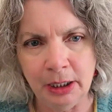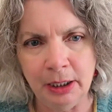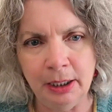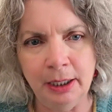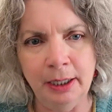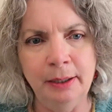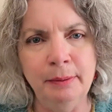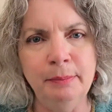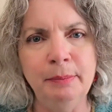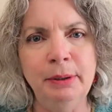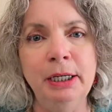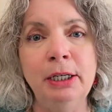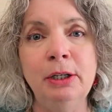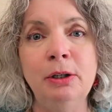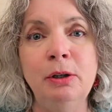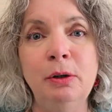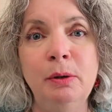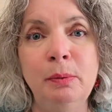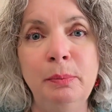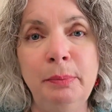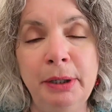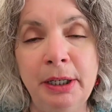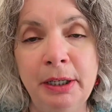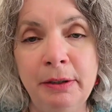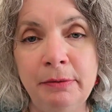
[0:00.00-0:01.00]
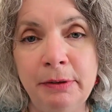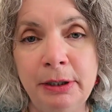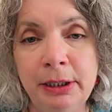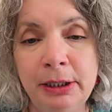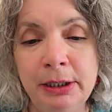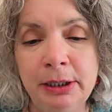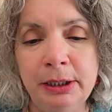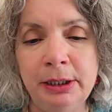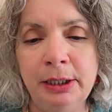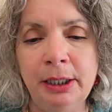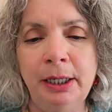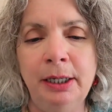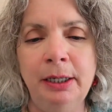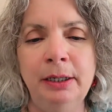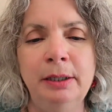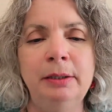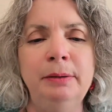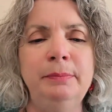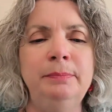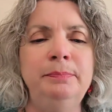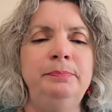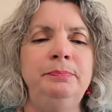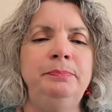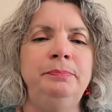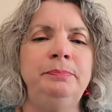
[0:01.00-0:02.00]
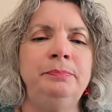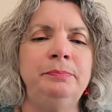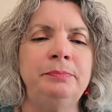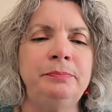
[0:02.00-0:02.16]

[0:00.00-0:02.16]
And I have my cold beverage to help.